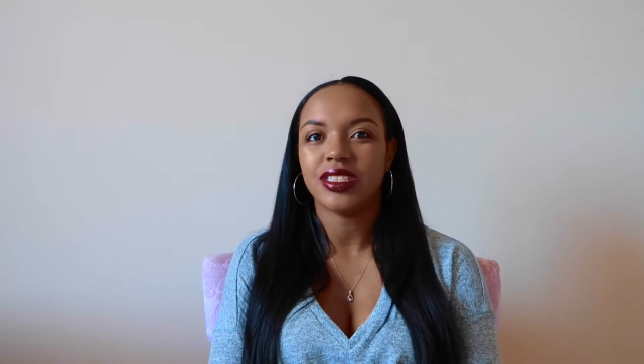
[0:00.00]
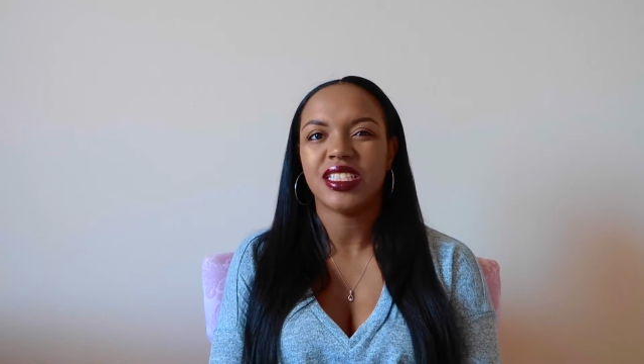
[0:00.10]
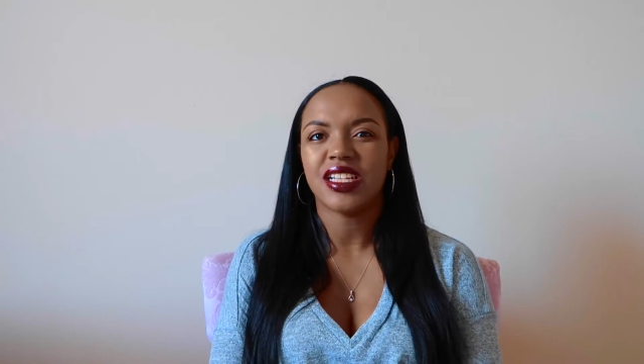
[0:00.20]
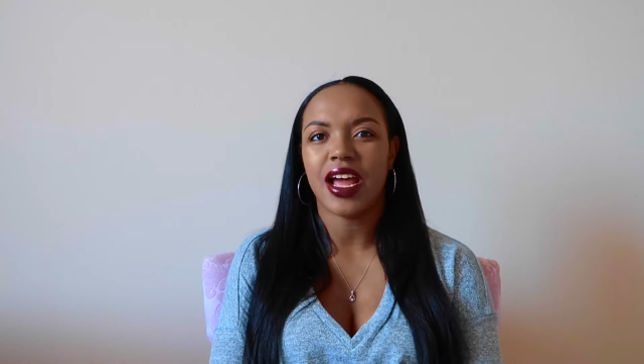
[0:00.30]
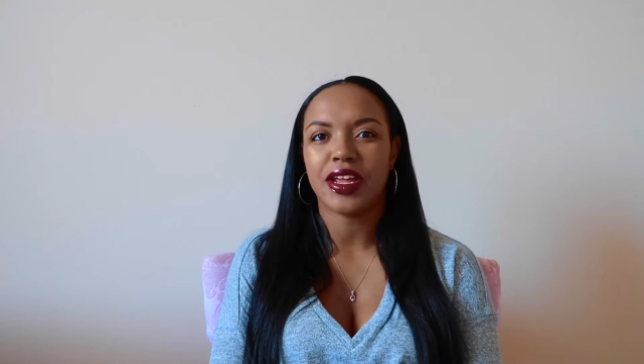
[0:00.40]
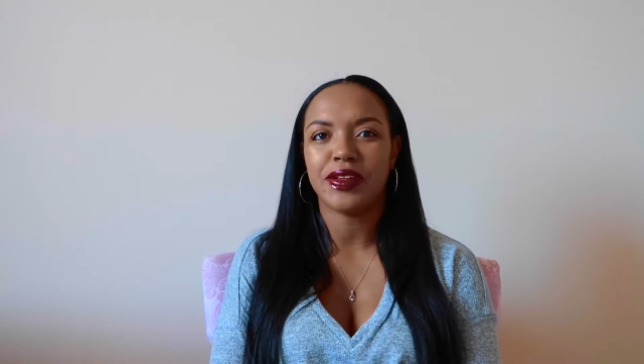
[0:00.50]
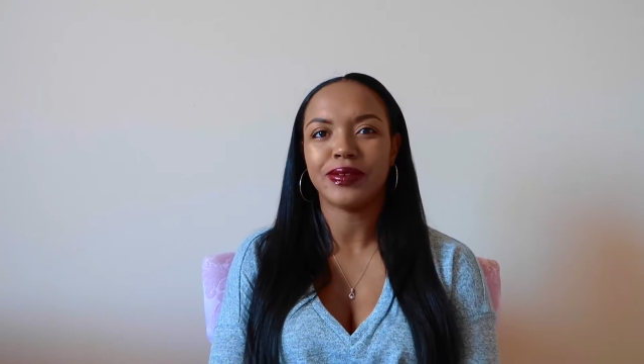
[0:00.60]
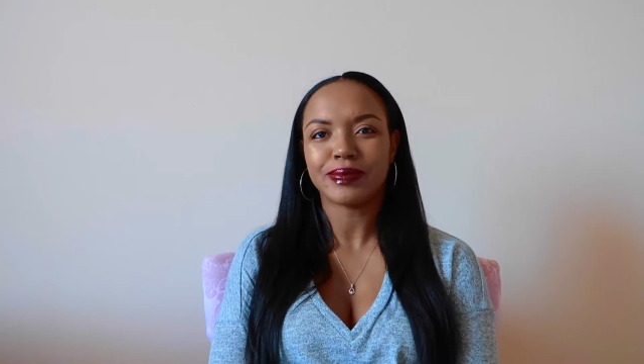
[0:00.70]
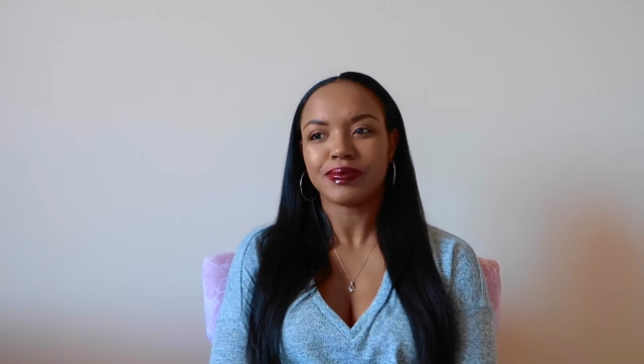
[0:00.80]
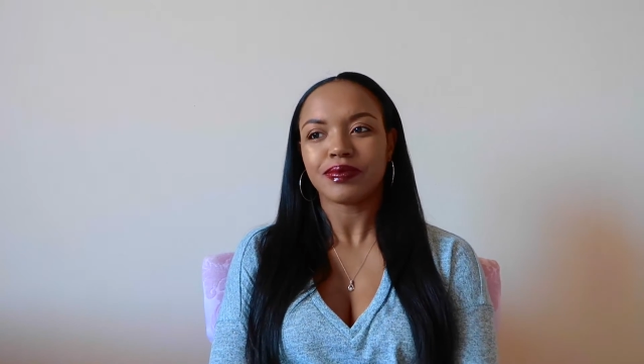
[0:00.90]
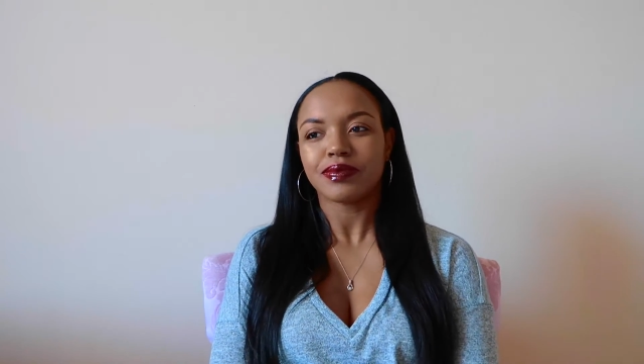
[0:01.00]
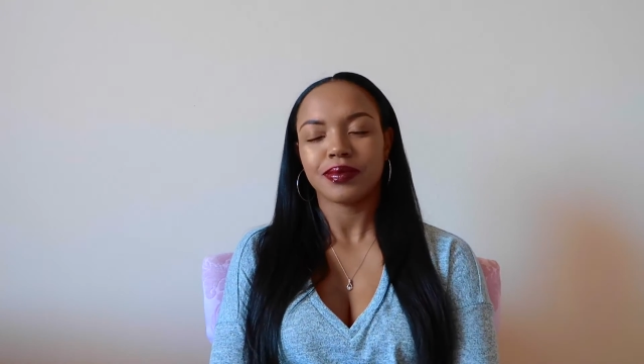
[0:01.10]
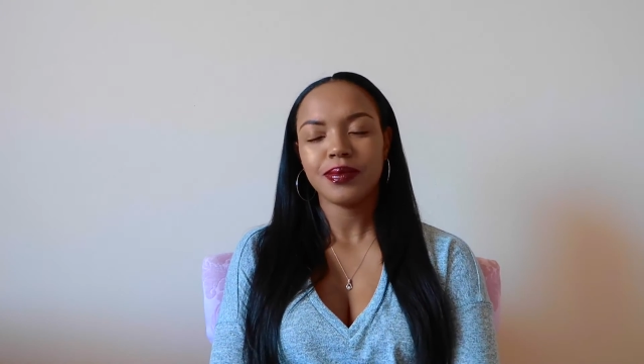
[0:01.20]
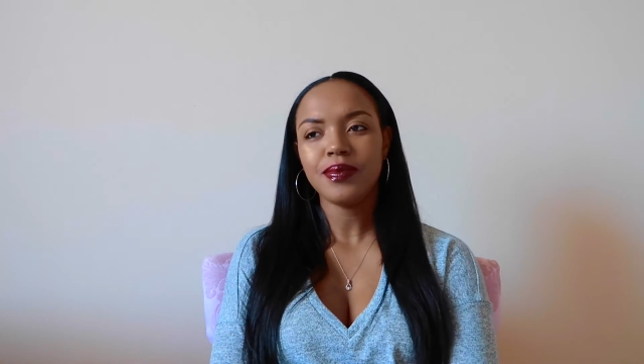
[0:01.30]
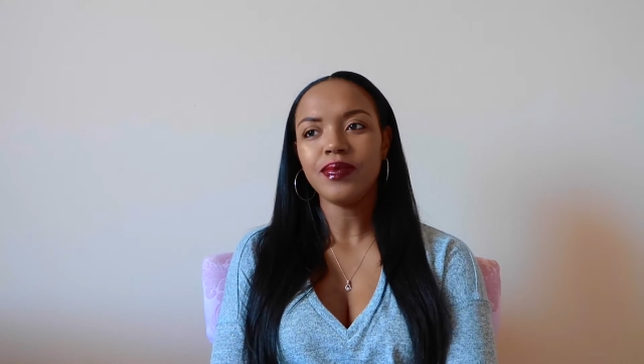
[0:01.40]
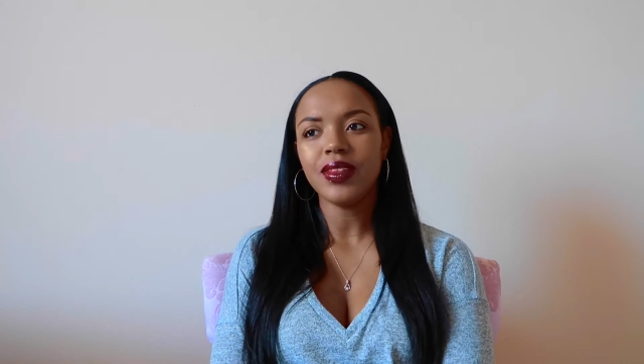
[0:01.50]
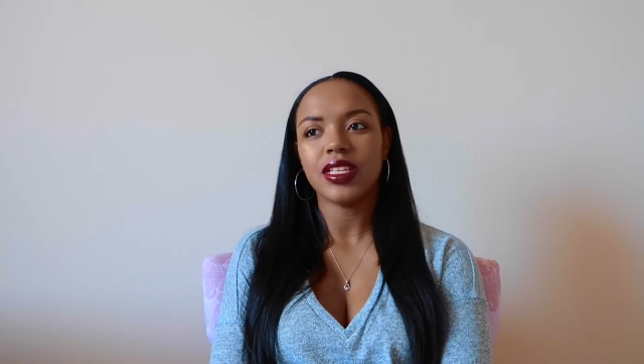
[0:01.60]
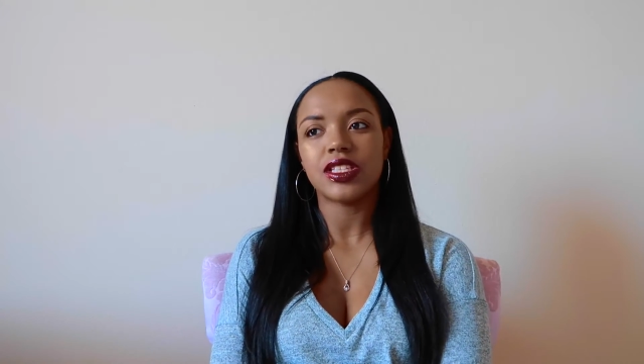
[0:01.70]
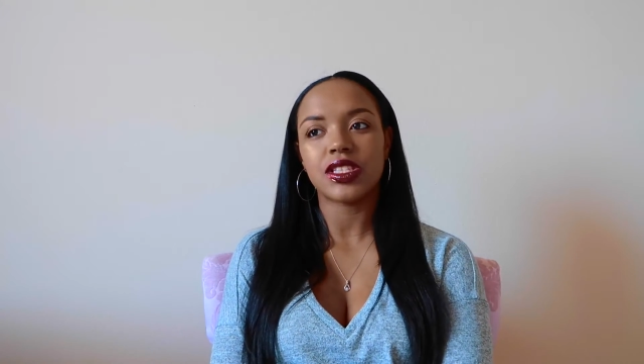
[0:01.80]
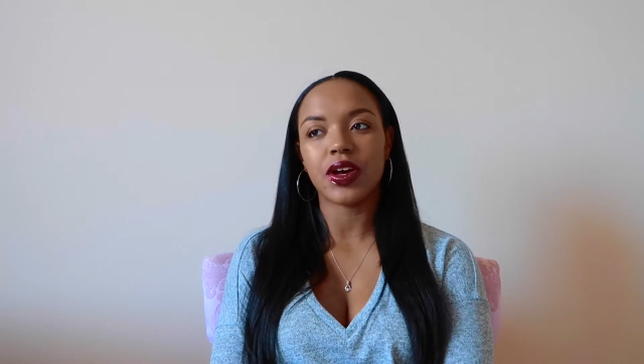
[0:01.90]
it's just not cute.
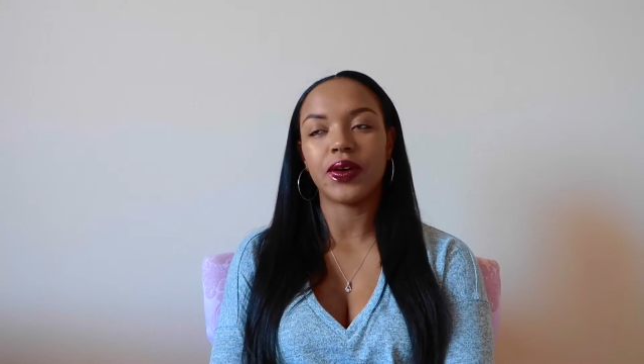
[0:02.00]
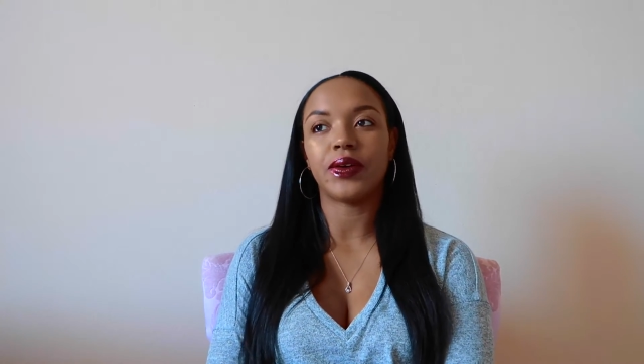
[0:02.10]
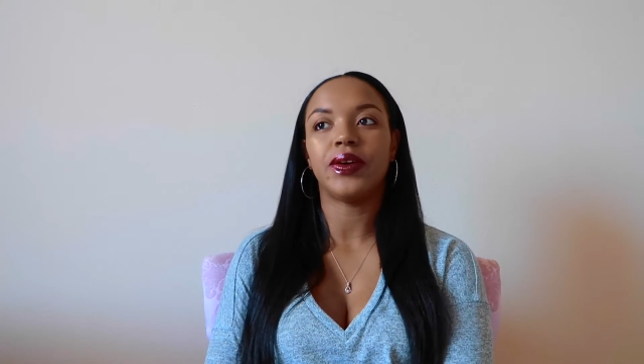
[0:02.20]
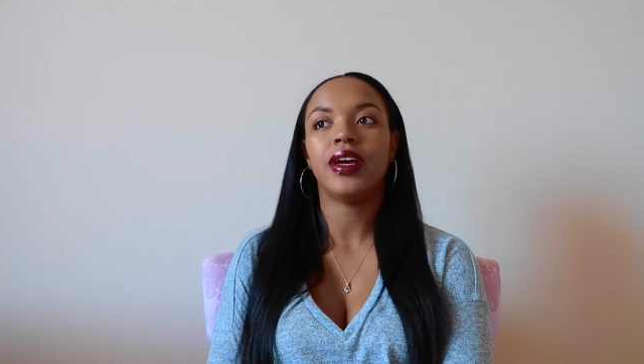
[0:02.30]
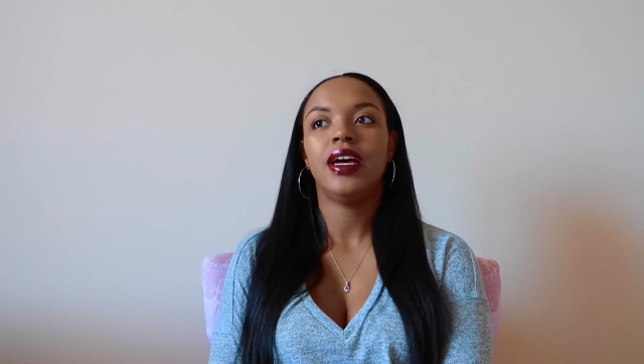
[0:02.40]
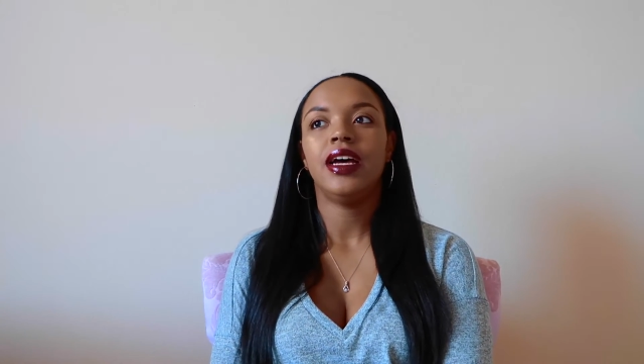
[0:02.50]
So